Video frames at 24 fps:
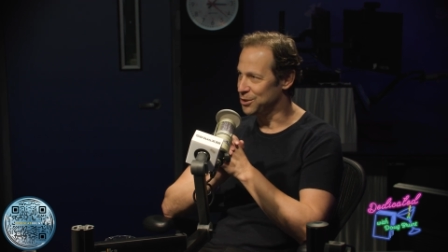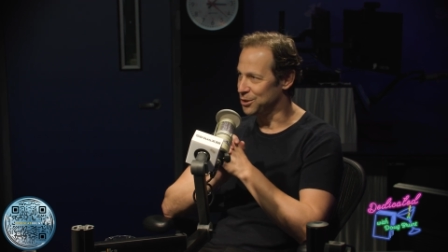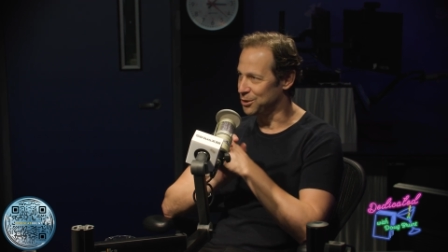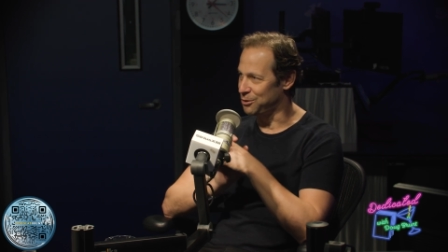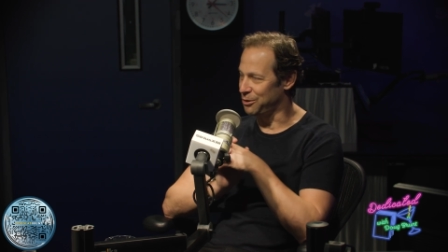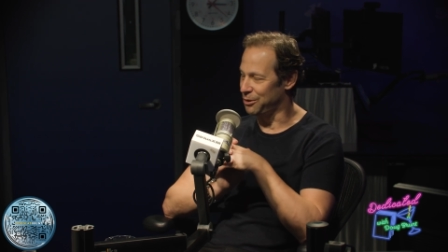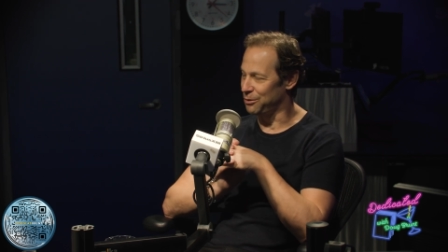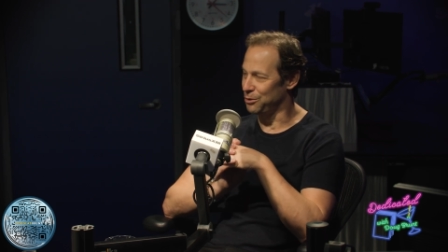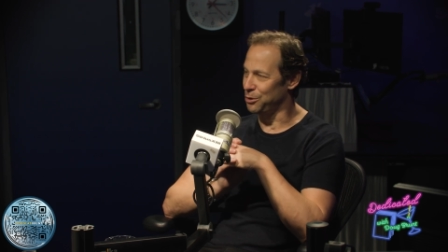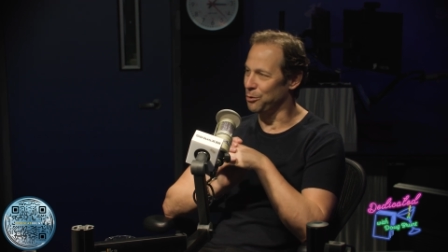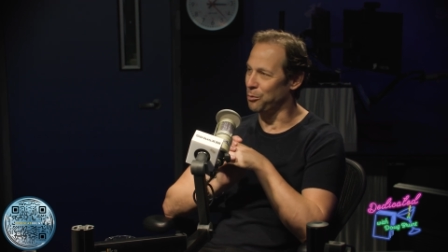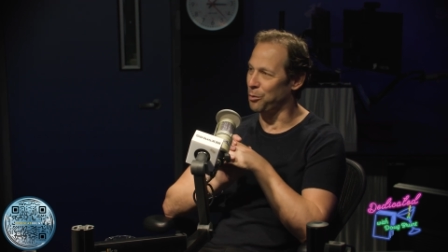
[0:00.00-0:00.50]
The,
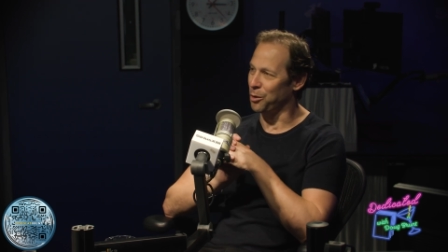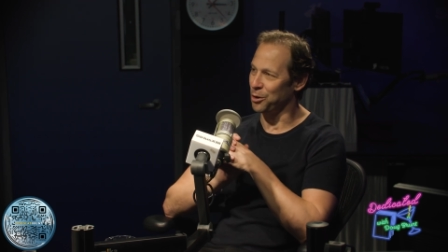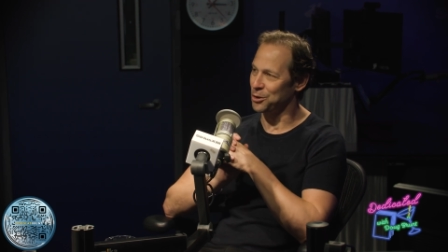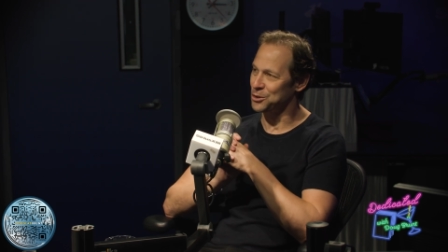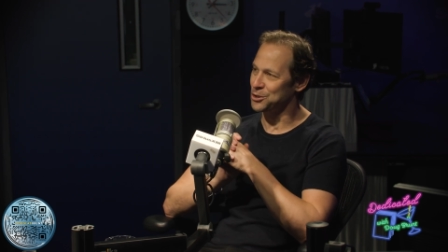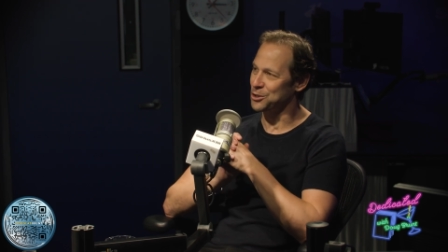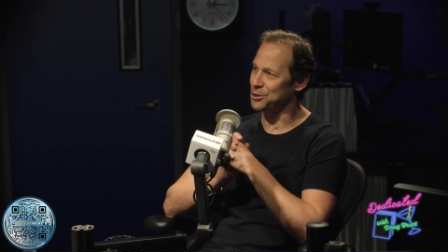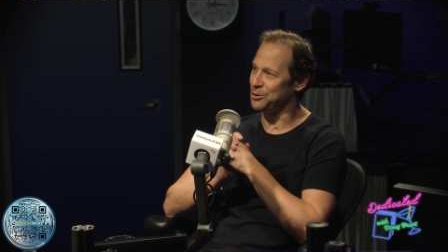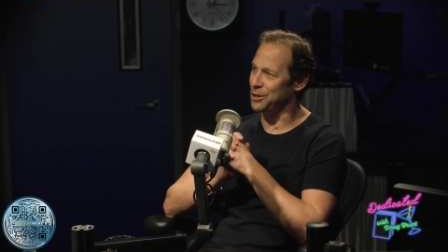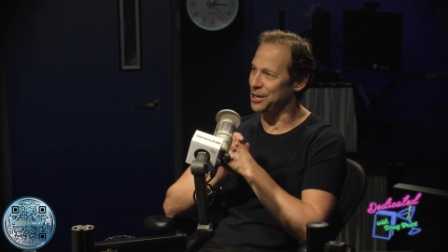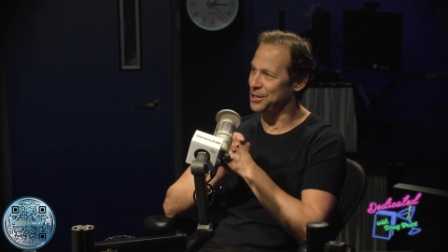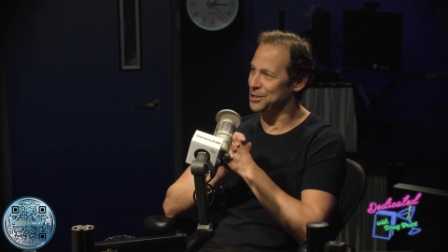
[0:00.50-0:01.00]
the
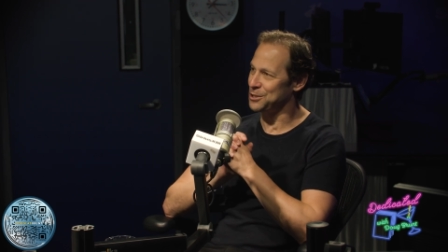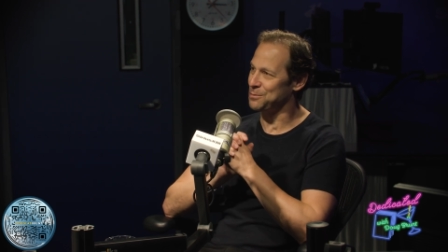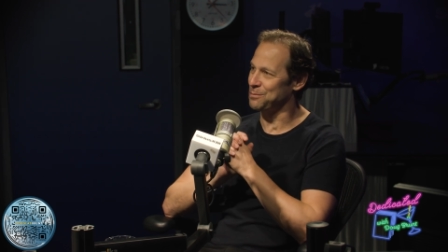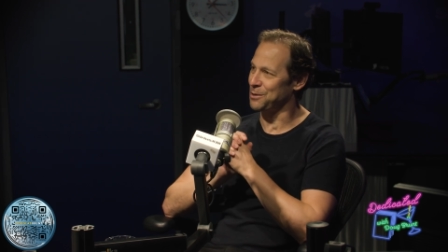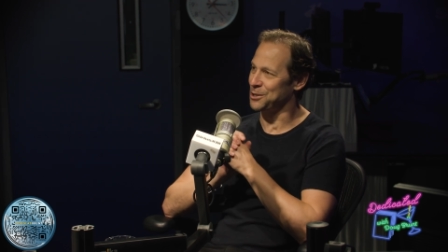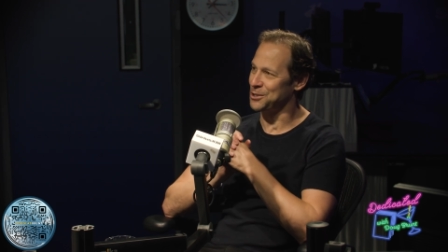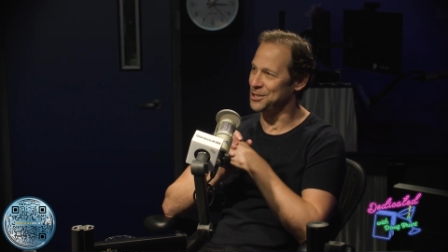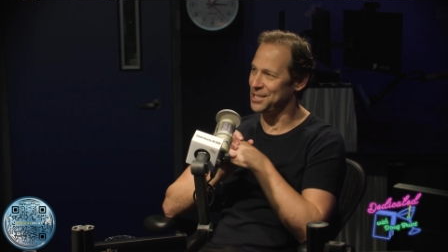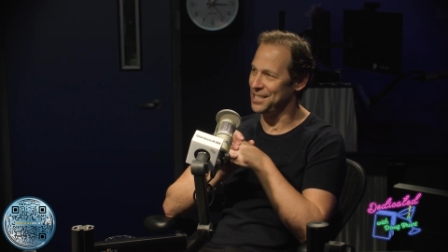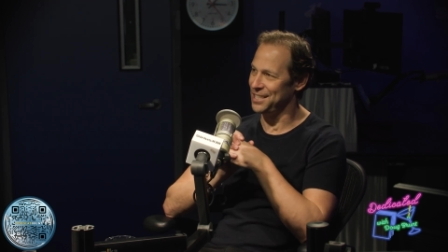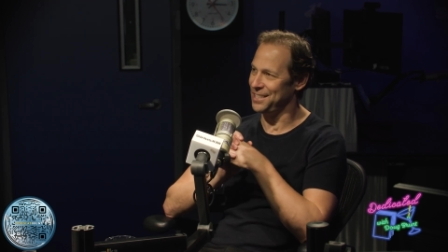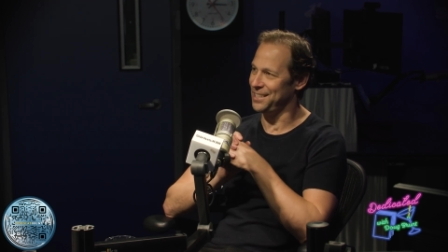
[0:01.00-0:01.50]
world's greatest
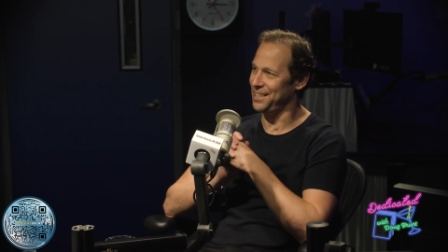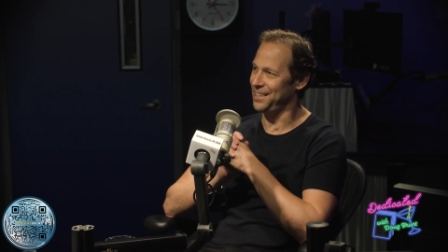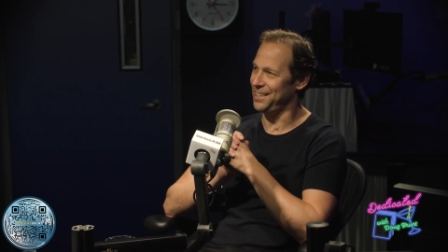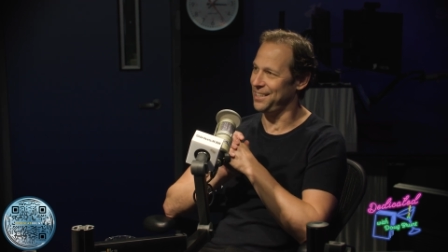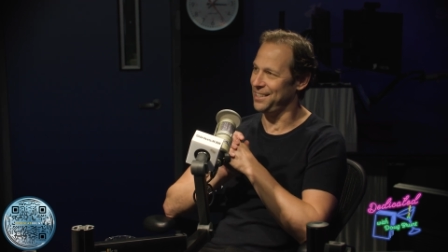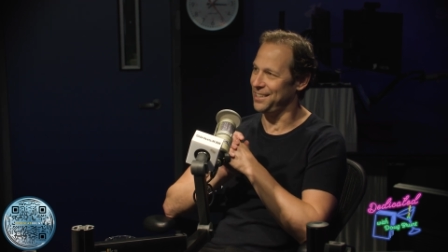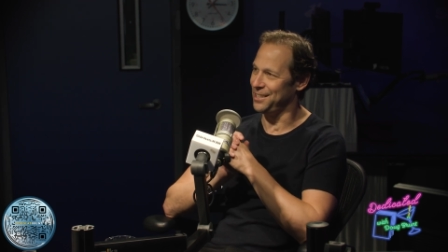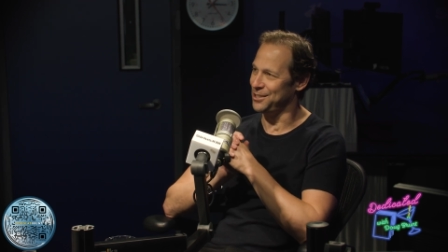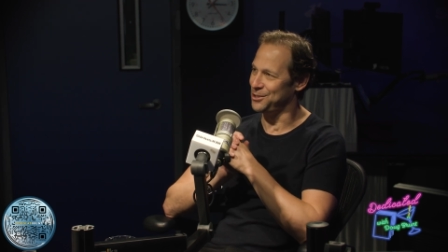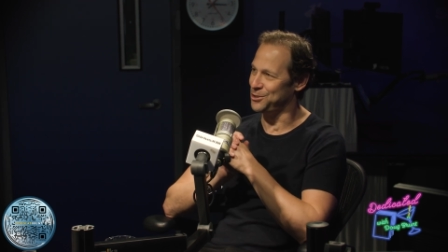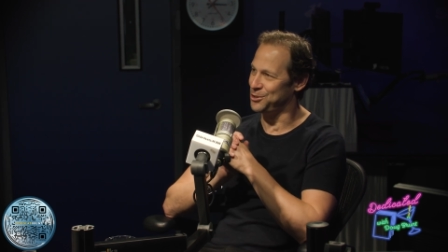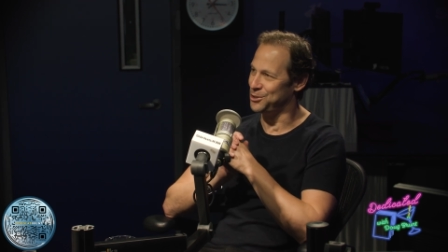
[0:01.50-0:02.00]
martini
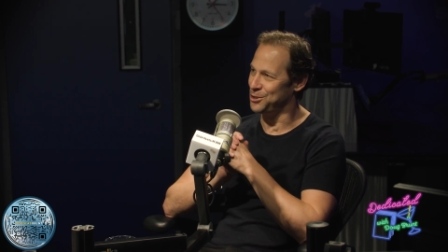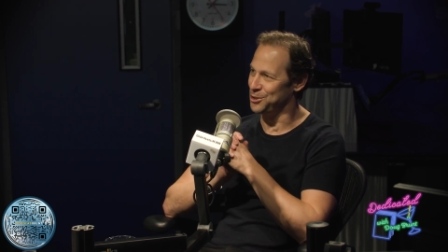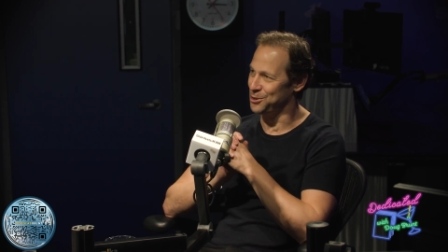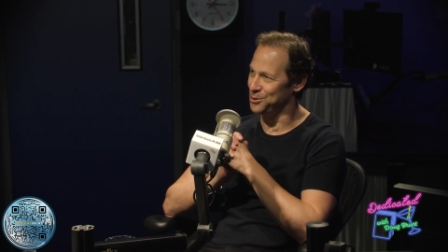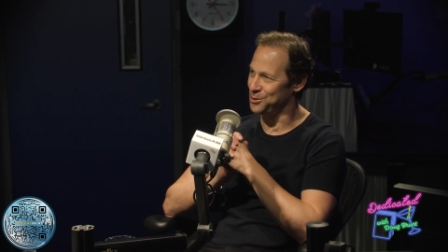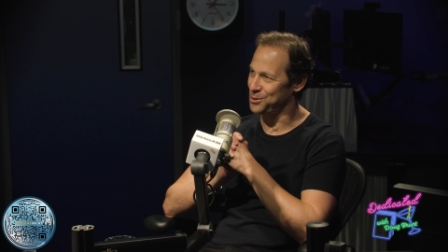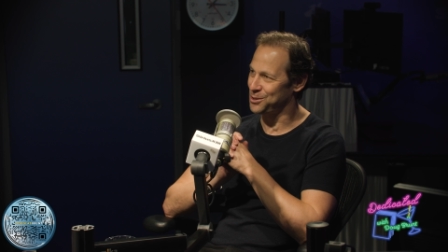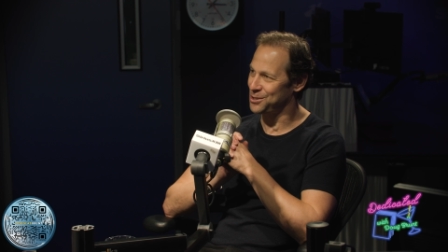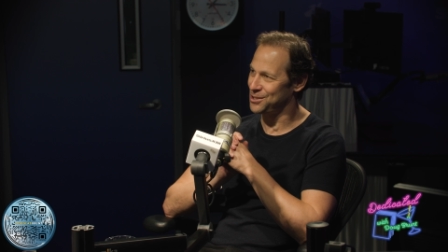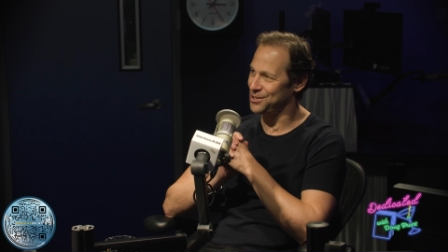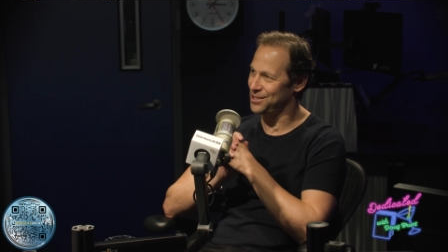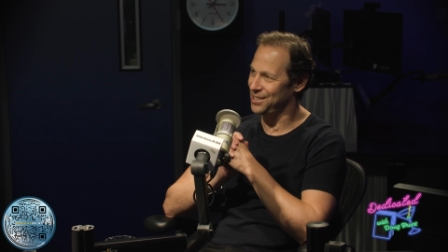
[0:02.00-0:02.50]
is
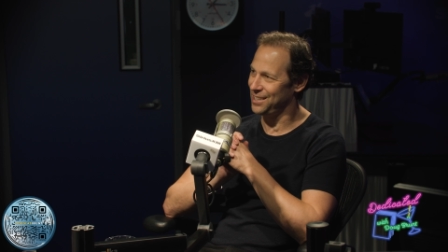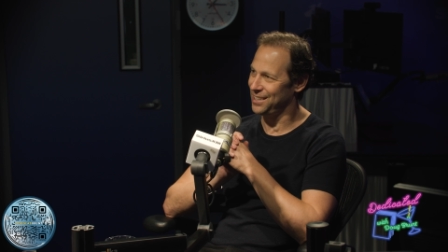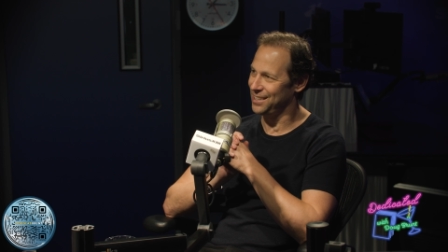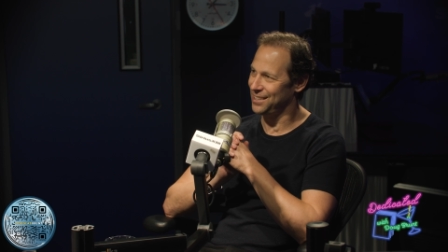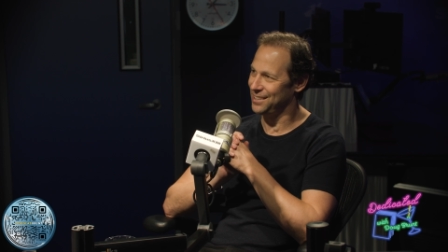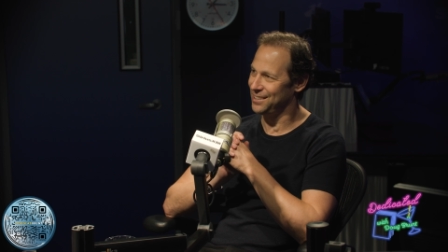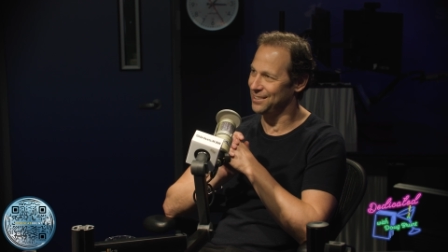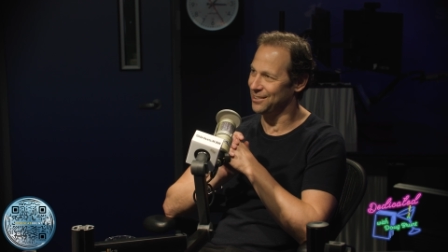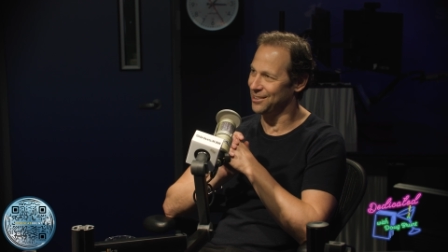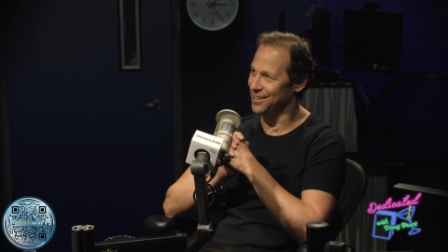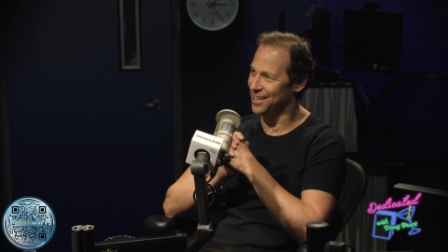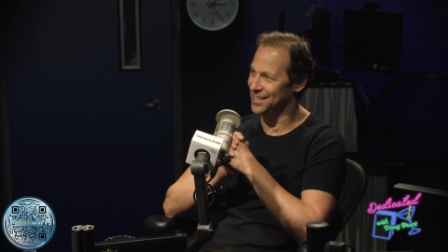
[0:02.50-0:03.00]
Duke's
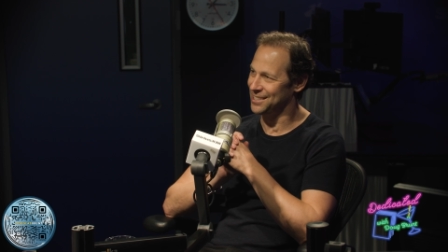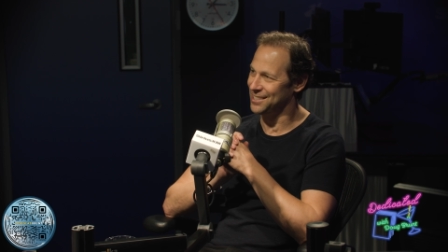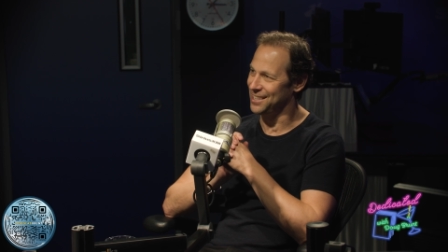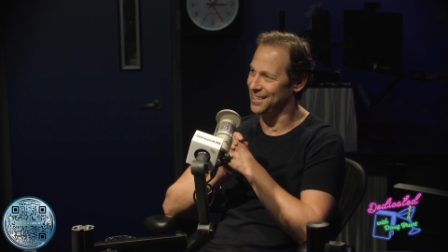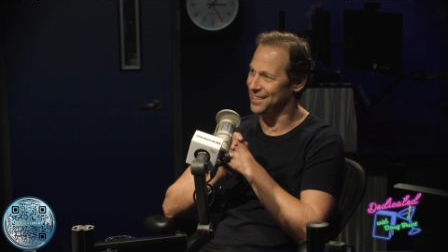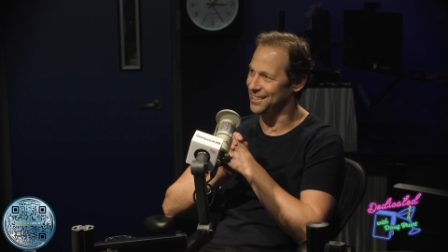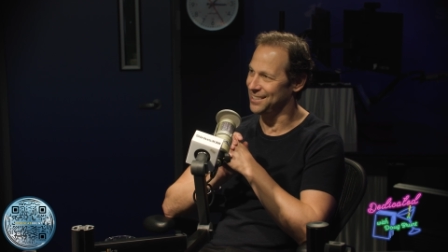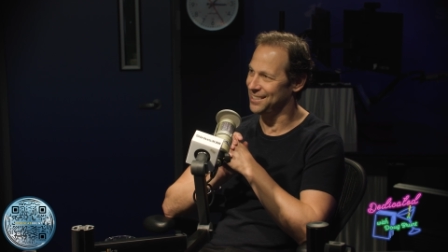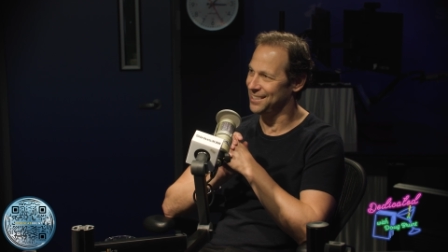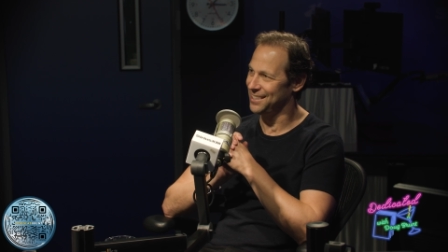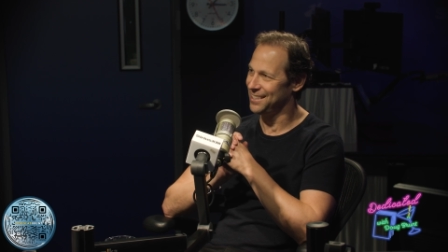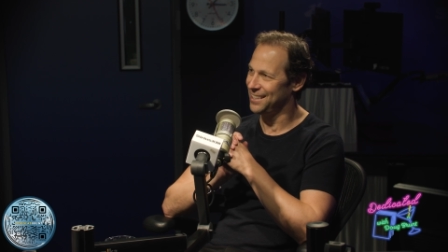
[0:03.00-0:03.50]
in
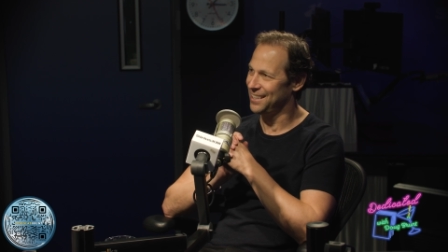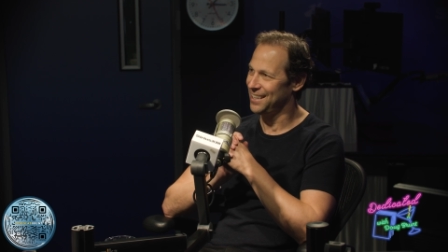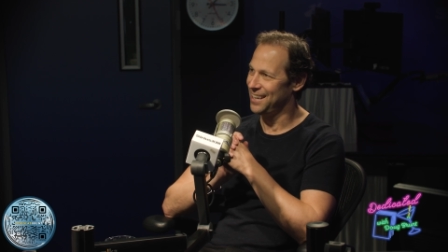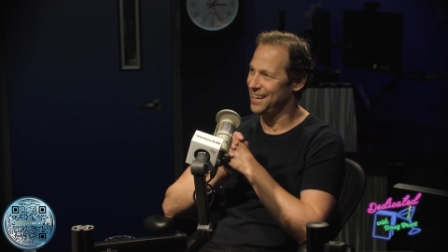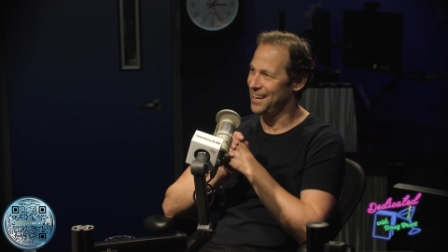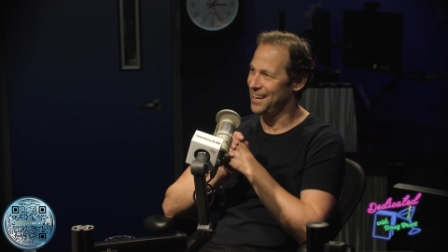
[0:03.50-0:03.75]
London.